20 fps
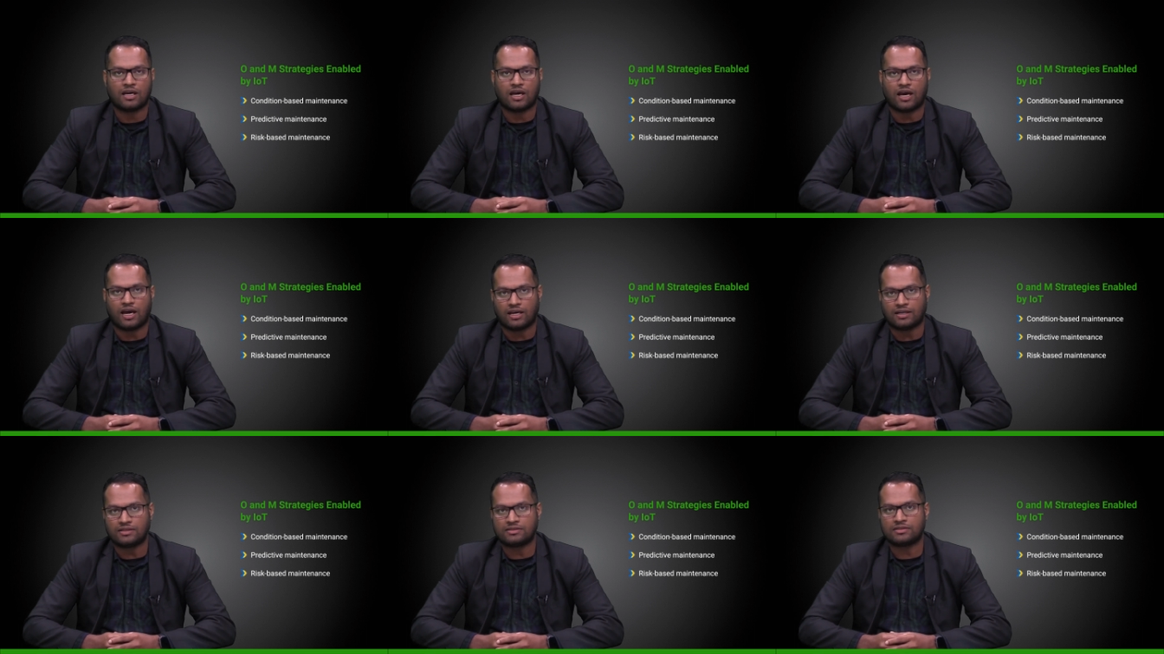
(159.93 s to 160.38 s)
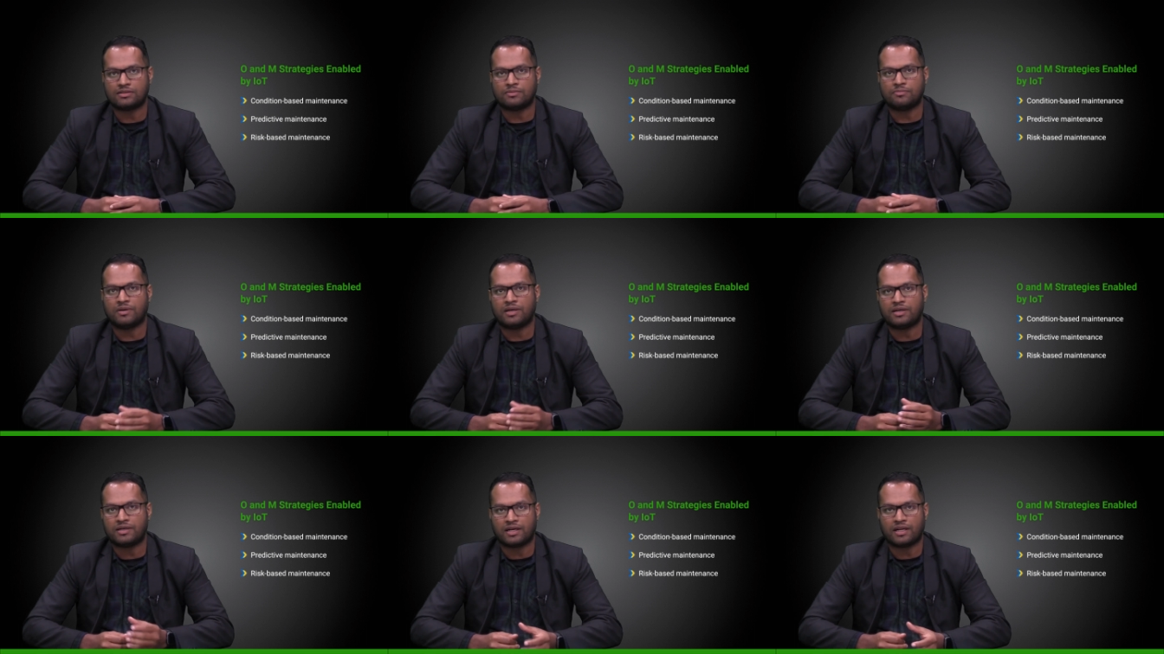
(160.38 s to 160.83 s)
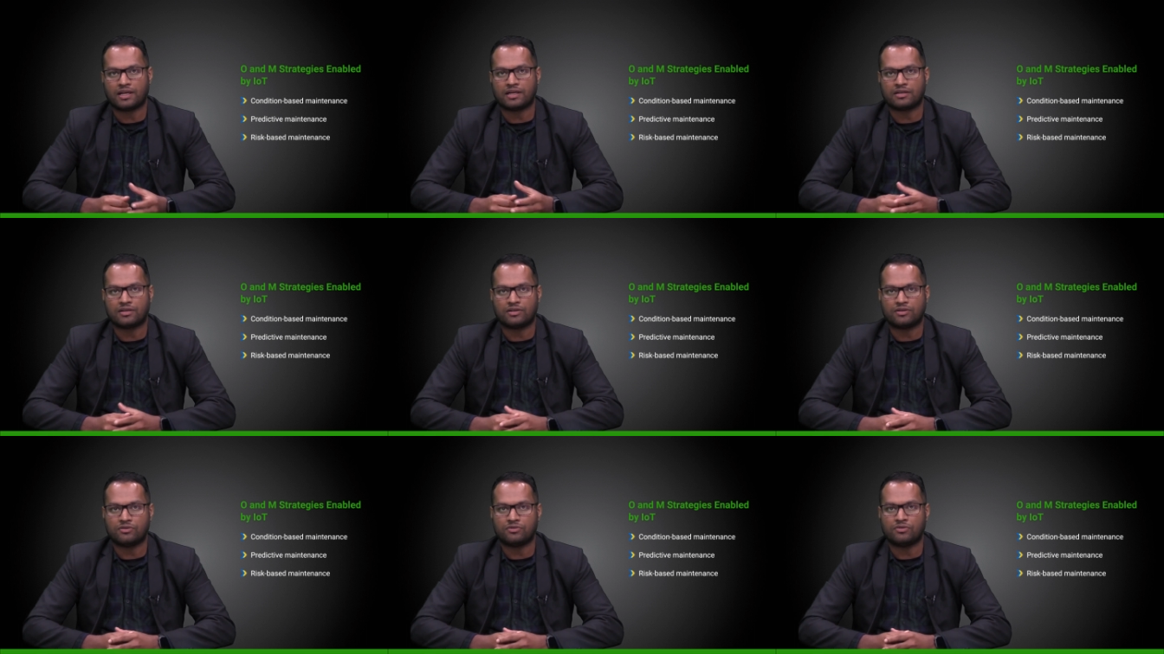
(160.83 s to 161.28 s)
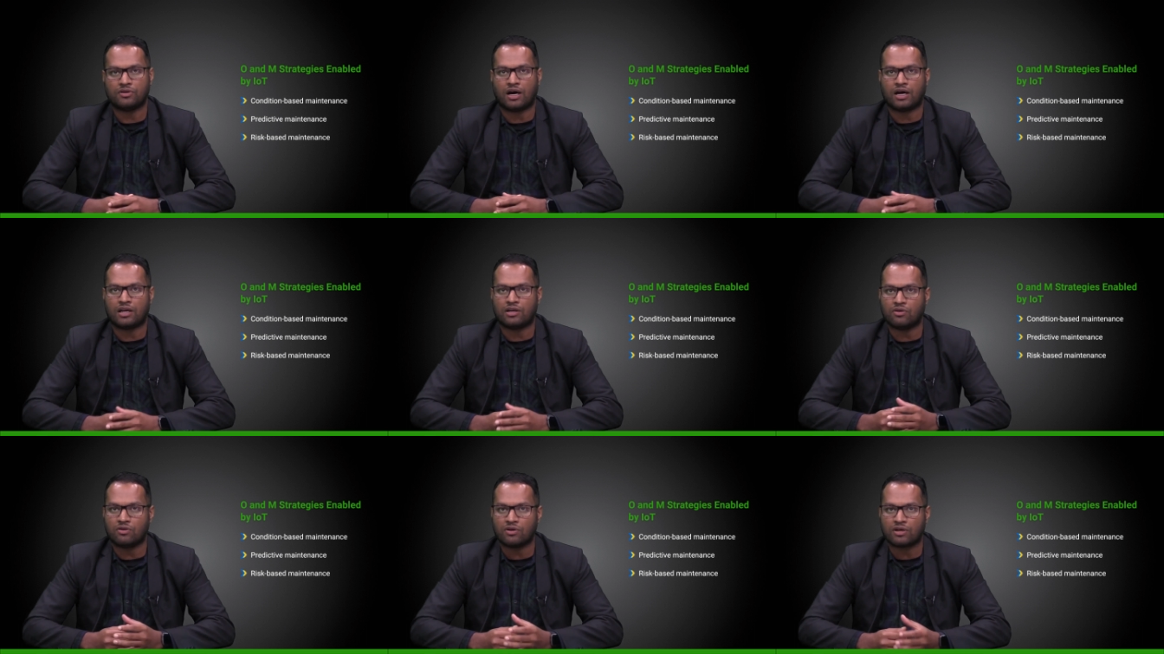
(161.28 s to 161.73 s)
as the metric to
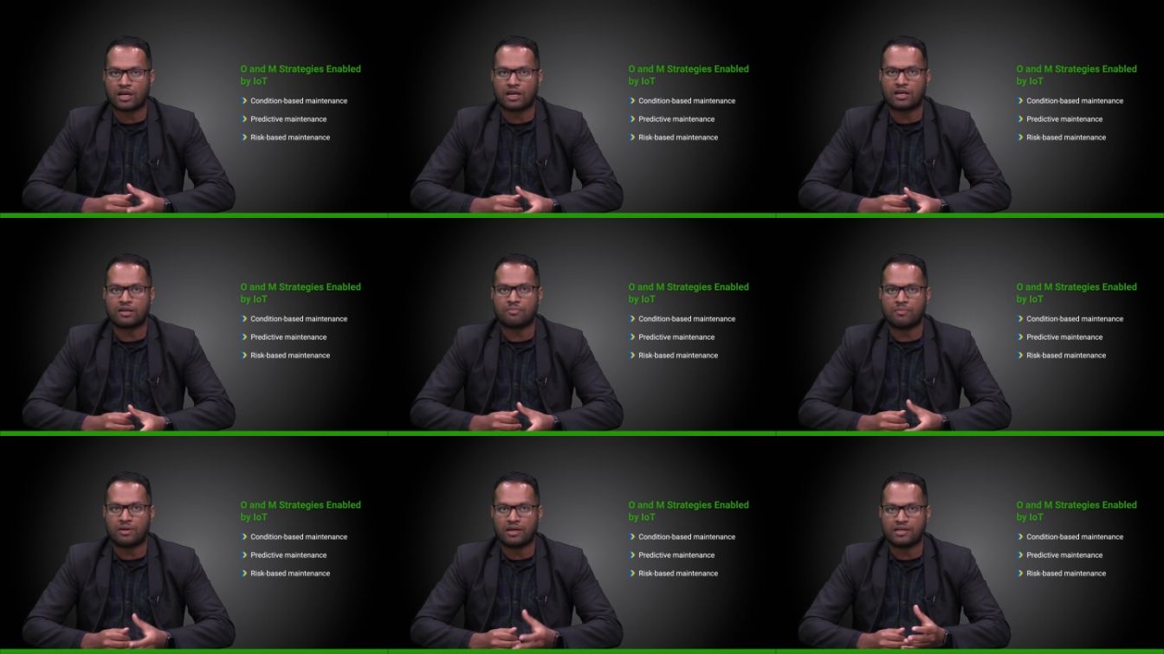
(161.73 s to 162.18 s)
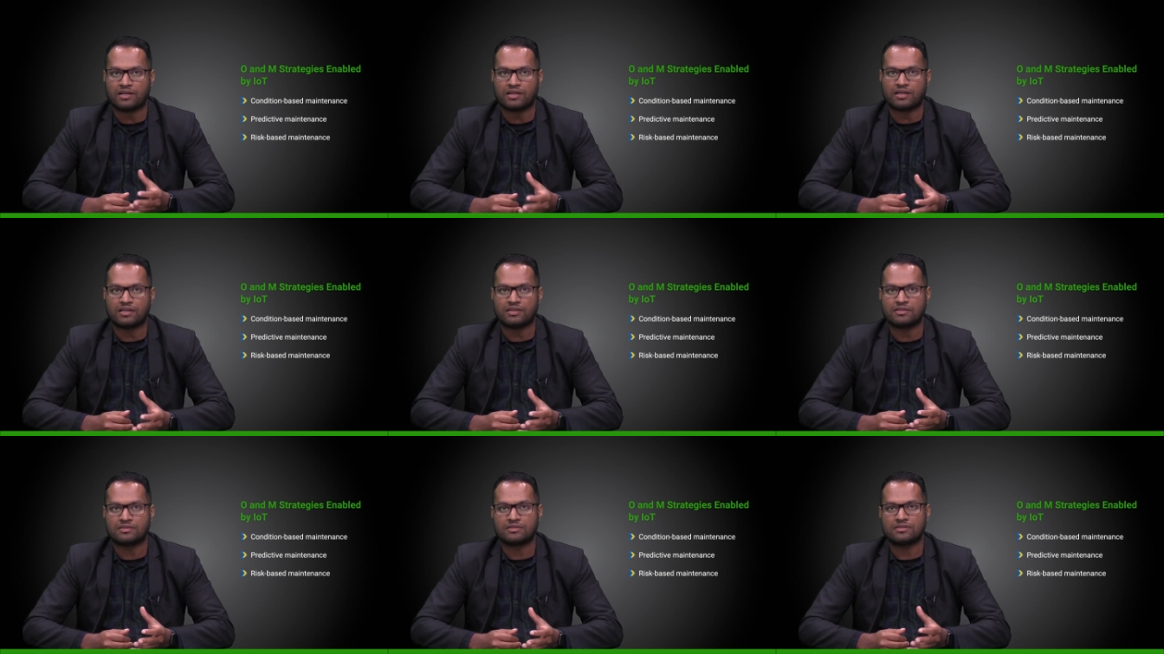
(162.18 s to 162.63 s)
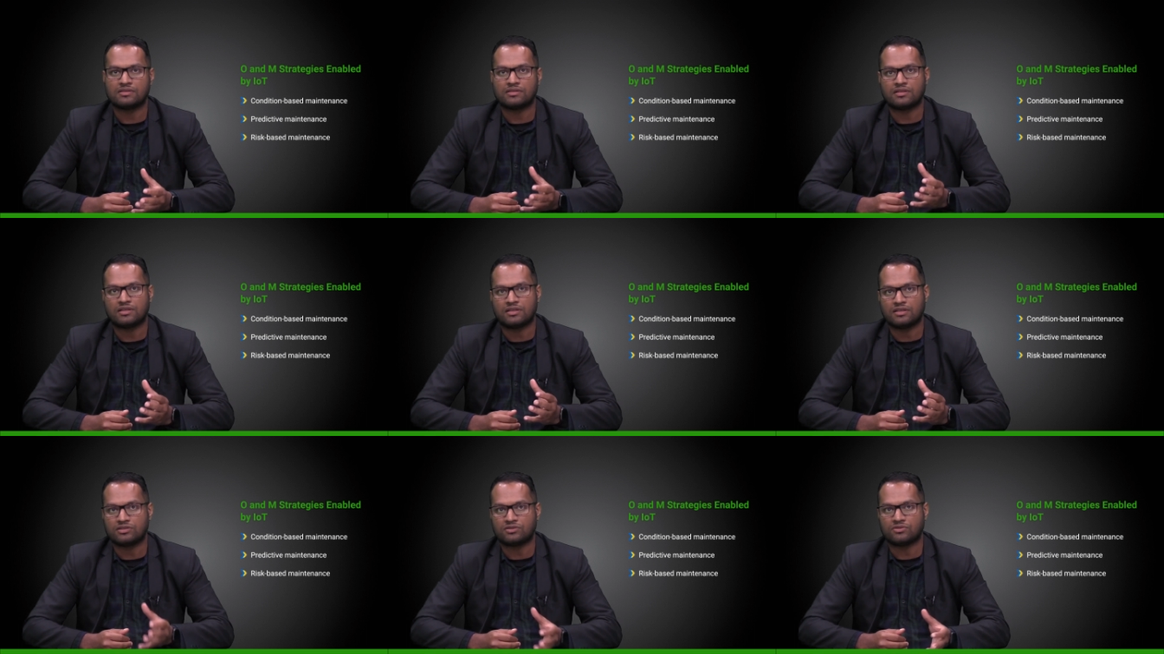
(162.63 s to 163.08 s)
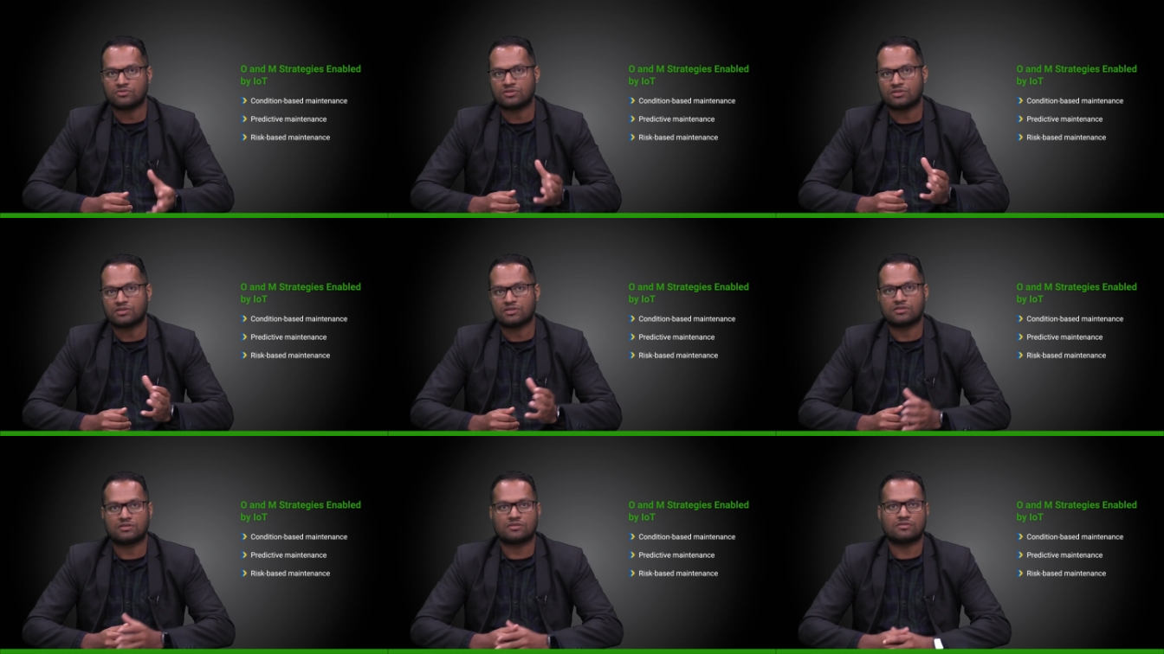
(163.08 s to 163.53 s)
allocate maintenance
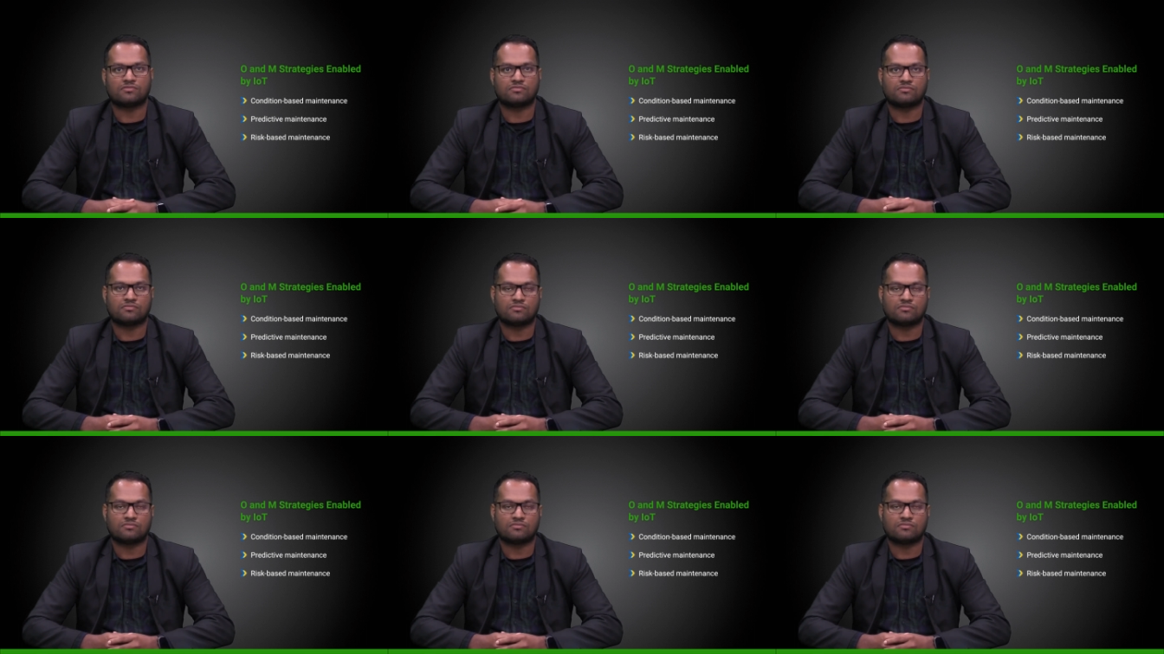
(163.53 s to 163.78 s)
resources.